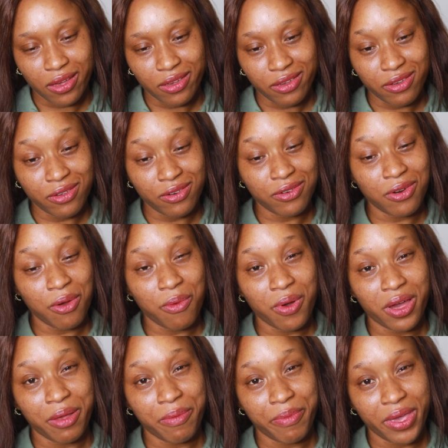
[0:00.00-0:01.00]
you know
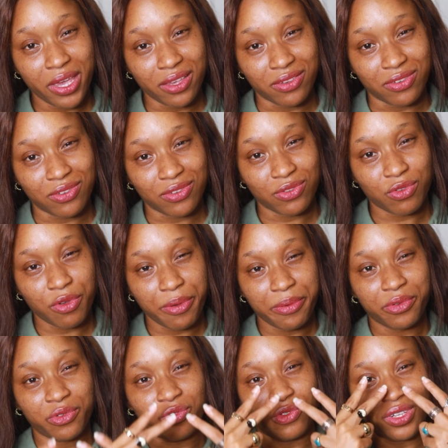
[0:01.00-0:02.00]
what it means to be able
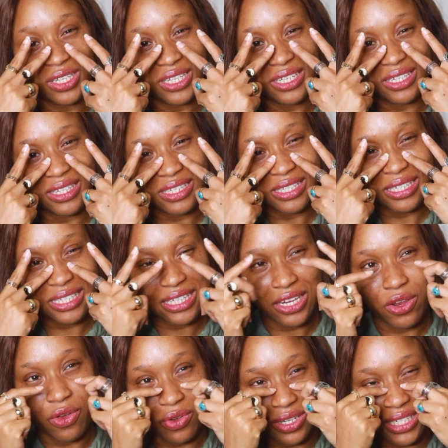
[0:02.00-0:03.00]
to
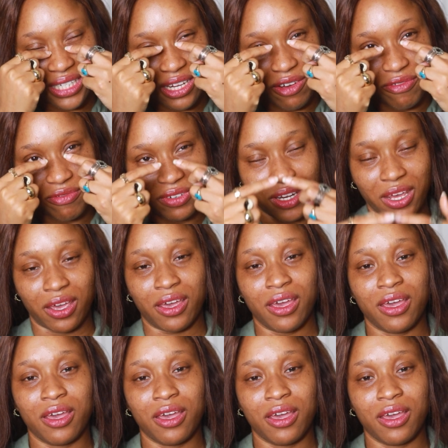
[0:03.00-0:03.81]
see yourself there.